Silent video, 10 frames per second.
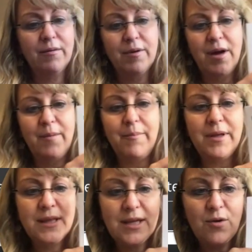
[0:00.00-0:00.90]

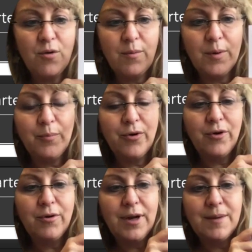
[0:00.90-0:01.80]
monthly core word
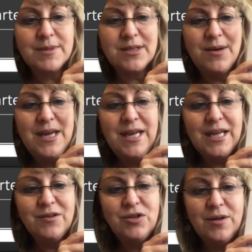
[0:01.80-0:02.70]
program, so it
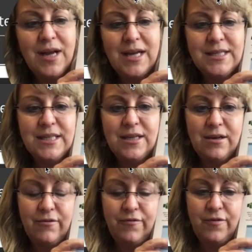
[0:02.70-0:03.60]
gives you an
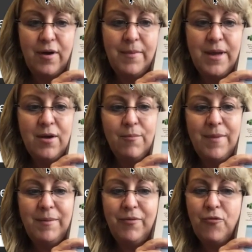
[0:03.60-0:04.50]
idea of
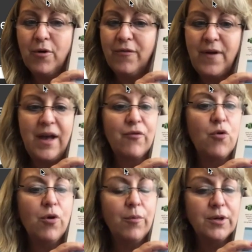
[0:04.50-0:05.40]
maybe 4 or 5
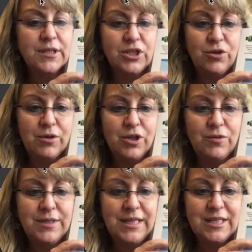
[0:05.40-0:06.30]
core words that you could use
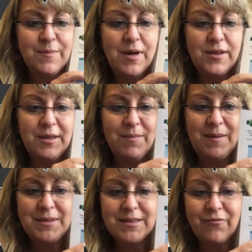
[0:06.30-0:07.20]
each month, and maybe
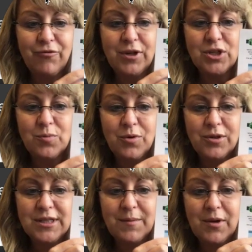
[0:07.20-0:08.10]
some fringe words
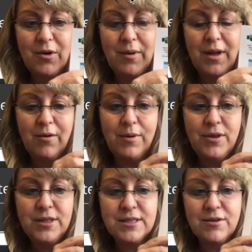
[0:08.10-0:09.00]
that would go along with it.
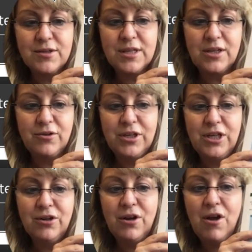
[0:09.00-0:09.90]
And so there's a little
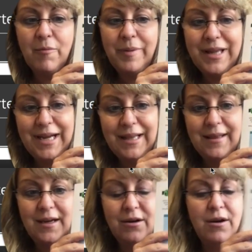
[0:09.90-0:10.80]
year-long plan
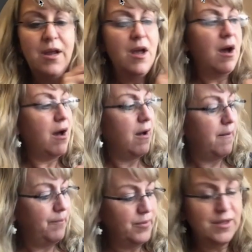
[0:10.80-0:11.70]
there
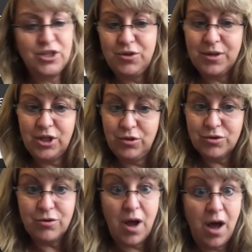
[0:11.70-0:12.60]
that you can use or
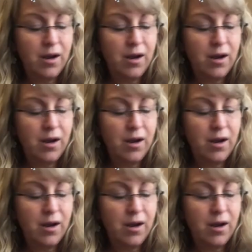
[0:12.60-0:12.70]
not.